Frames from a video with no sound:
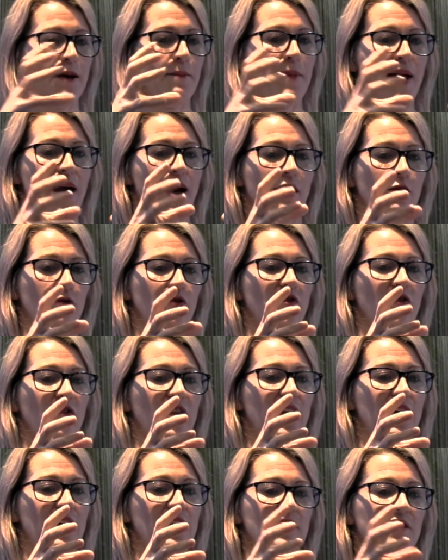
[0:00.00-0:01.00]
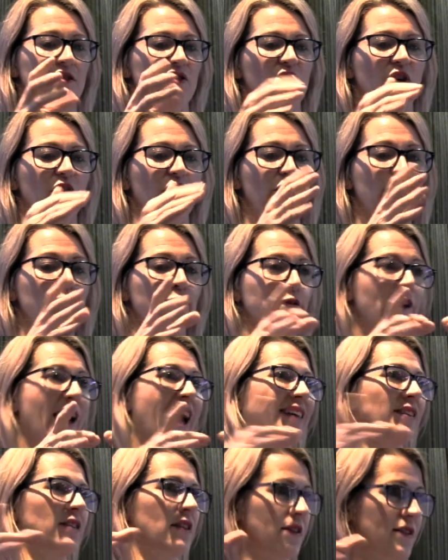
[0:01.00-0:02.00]
about the sort of the
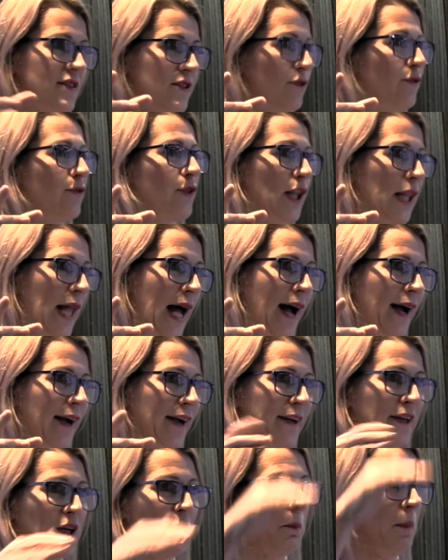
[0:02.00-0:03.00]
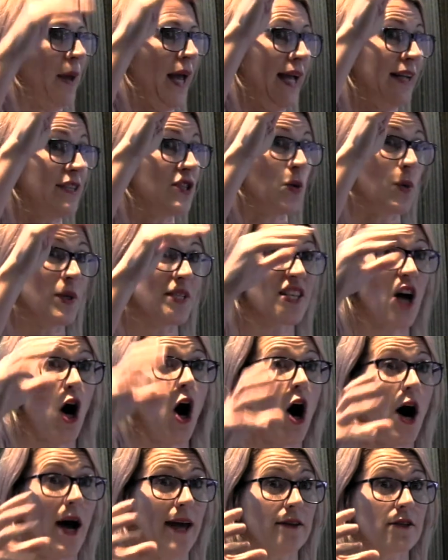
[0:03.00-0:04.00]
fatness of the lung compared to its
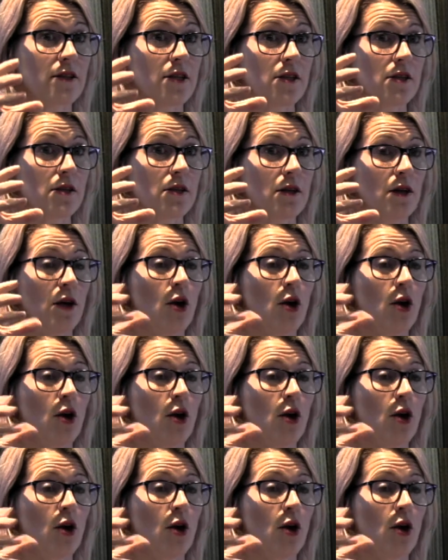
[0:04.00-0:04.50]
height.